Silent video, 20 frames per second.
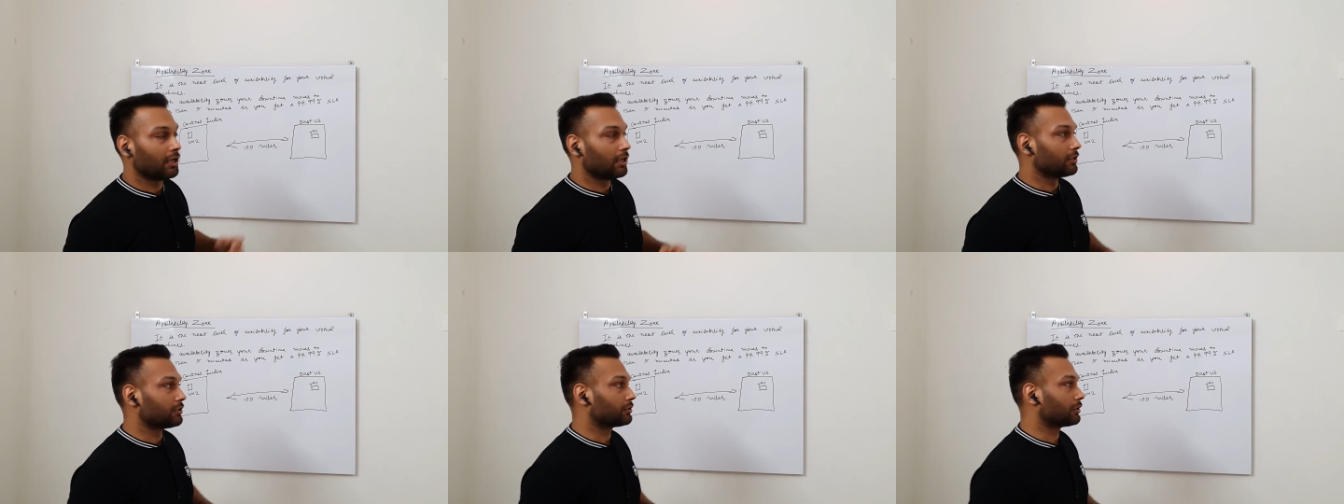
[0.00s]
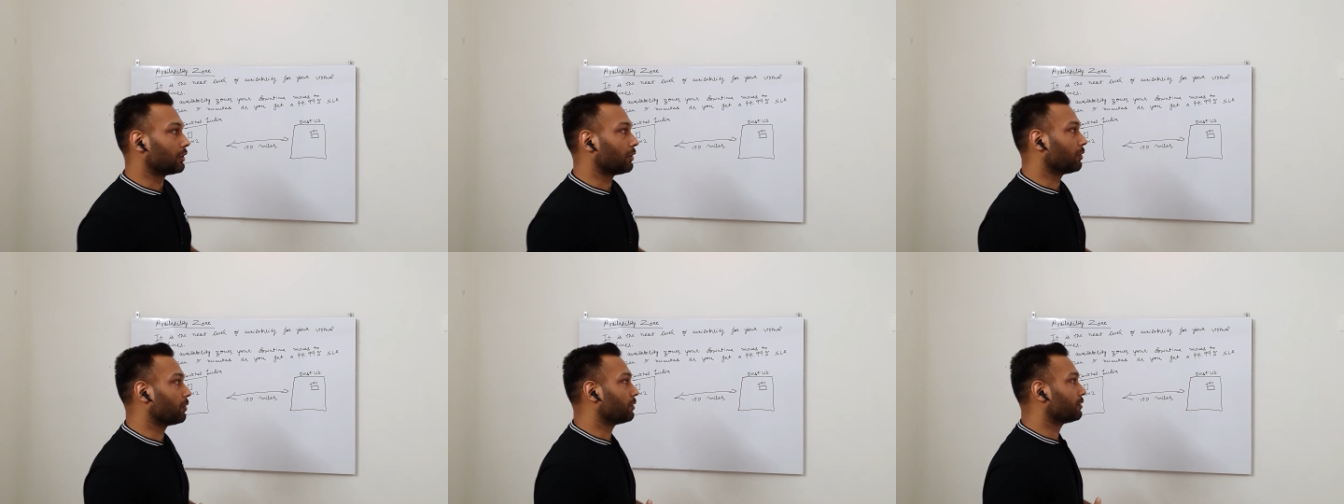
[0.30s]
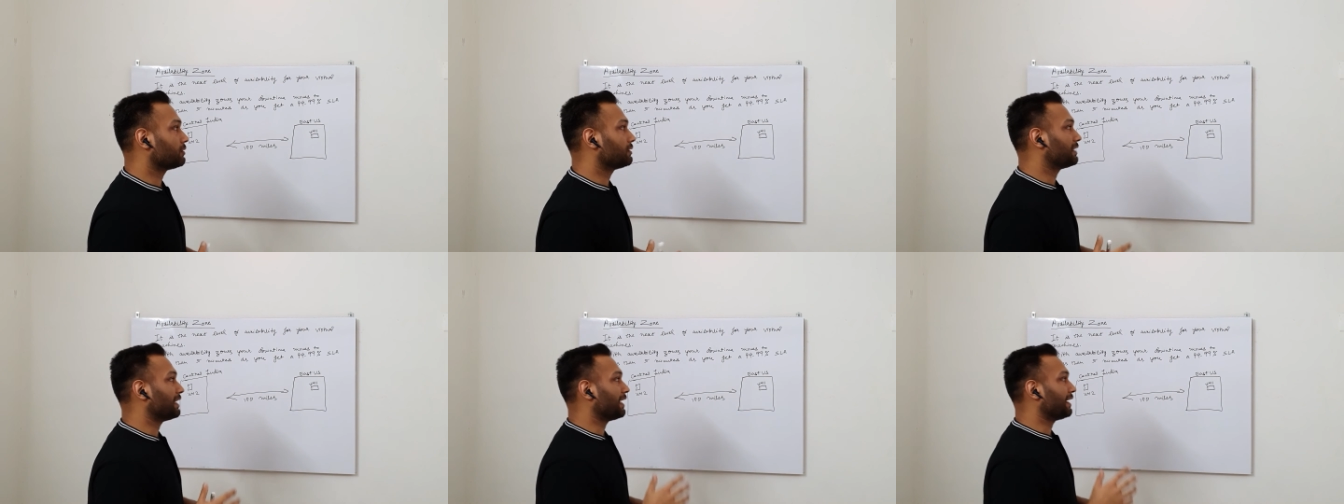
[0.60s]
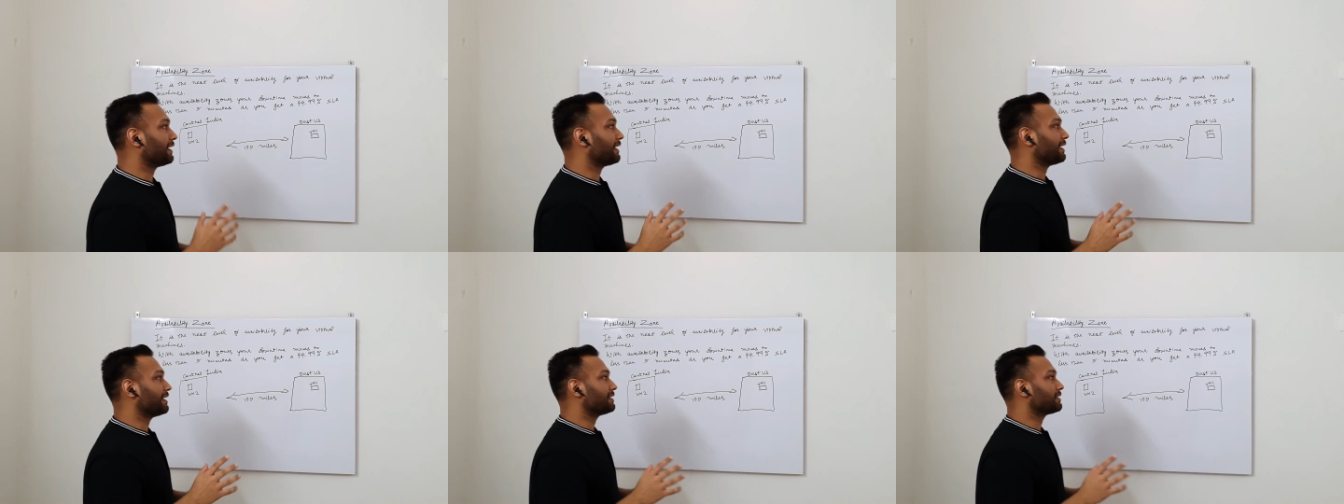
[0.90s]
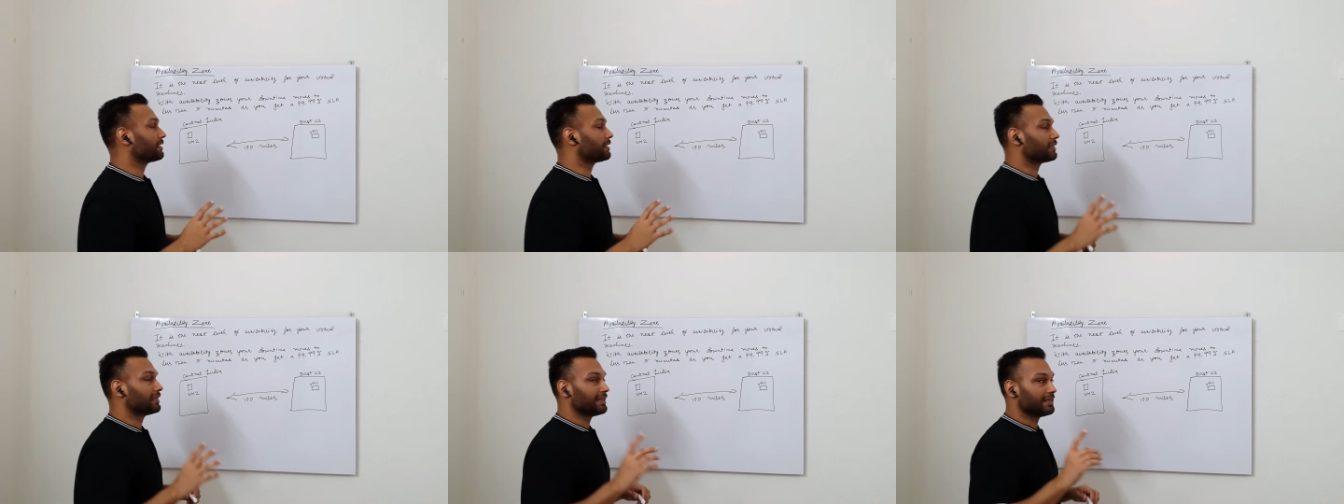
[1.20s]
So there is
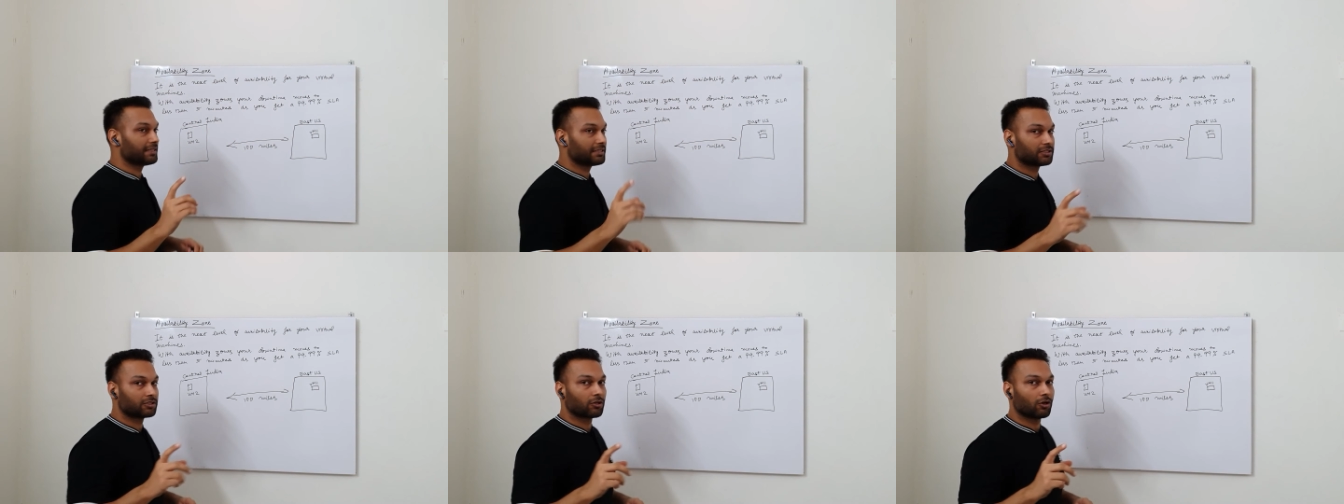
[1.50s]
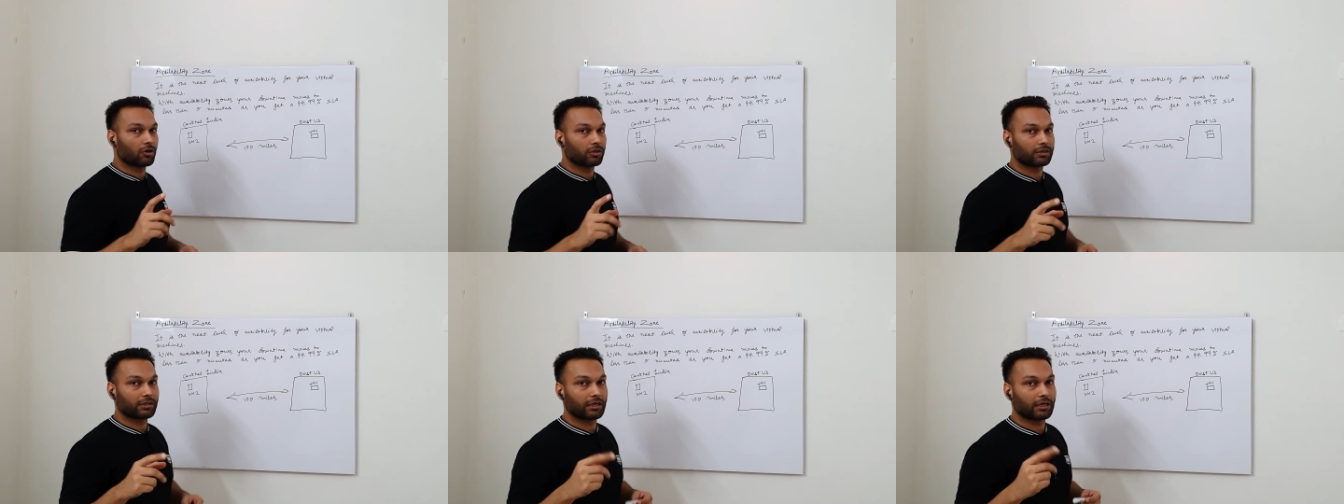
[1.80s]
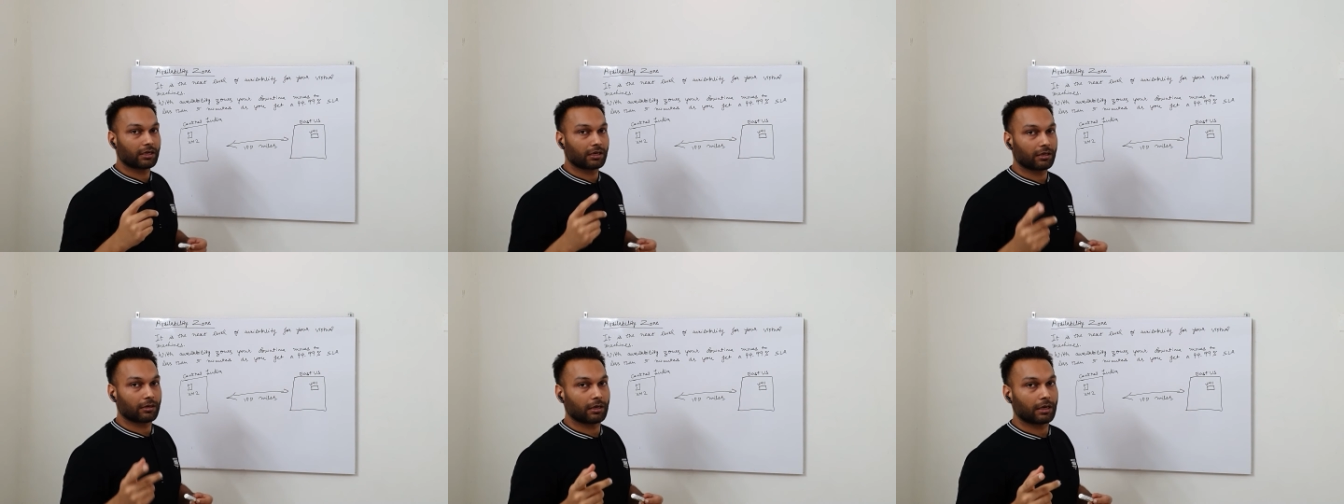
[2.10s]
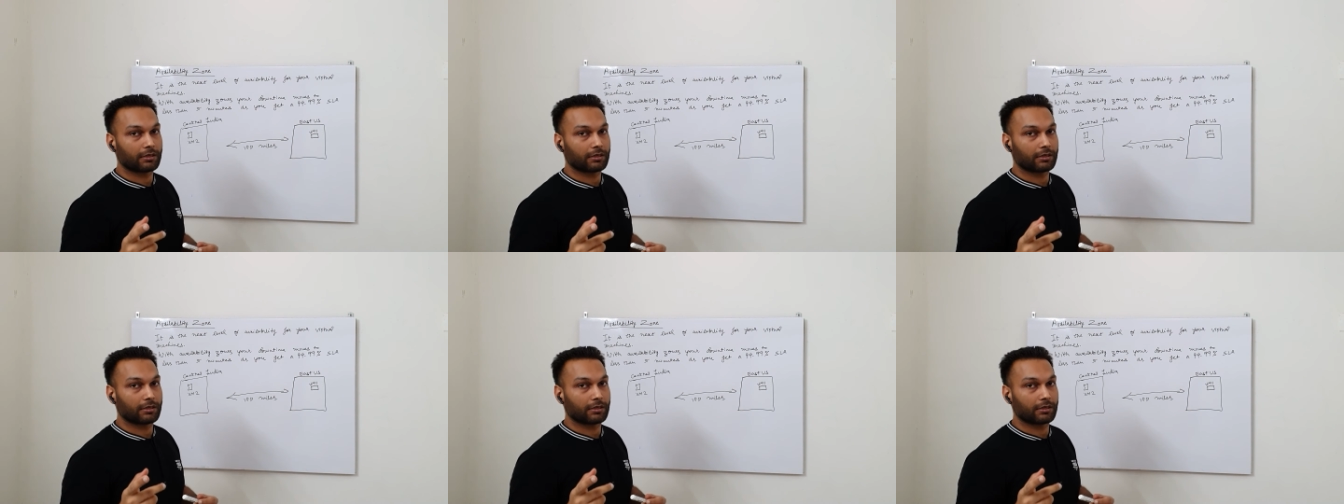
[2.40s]
a list on the